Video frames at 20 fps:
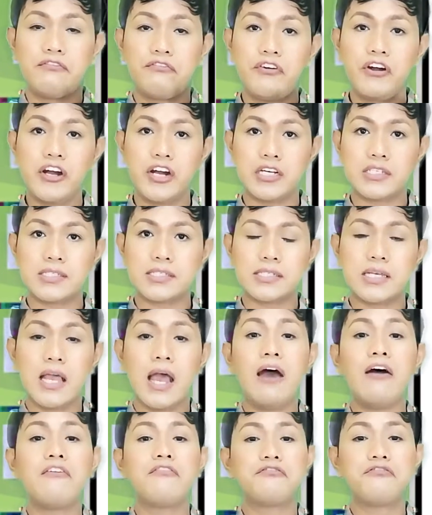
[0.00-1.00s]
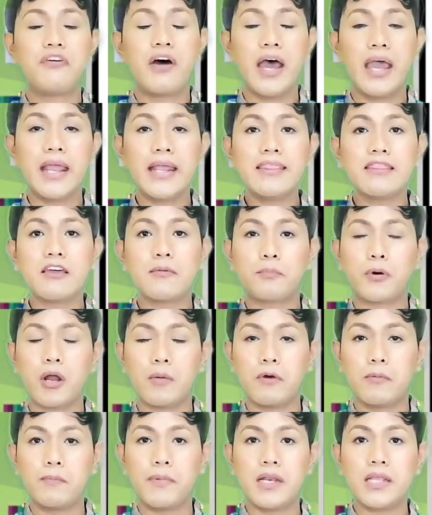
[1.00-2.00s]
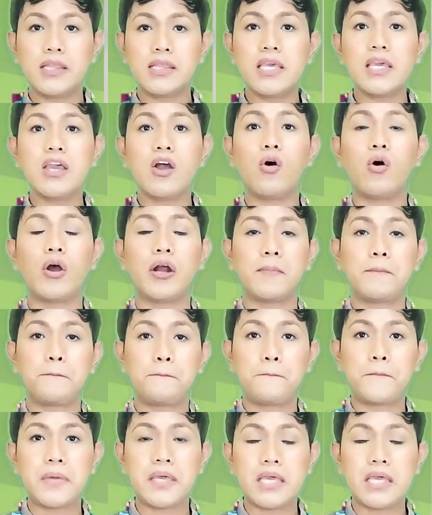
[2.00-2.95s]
first find the probability or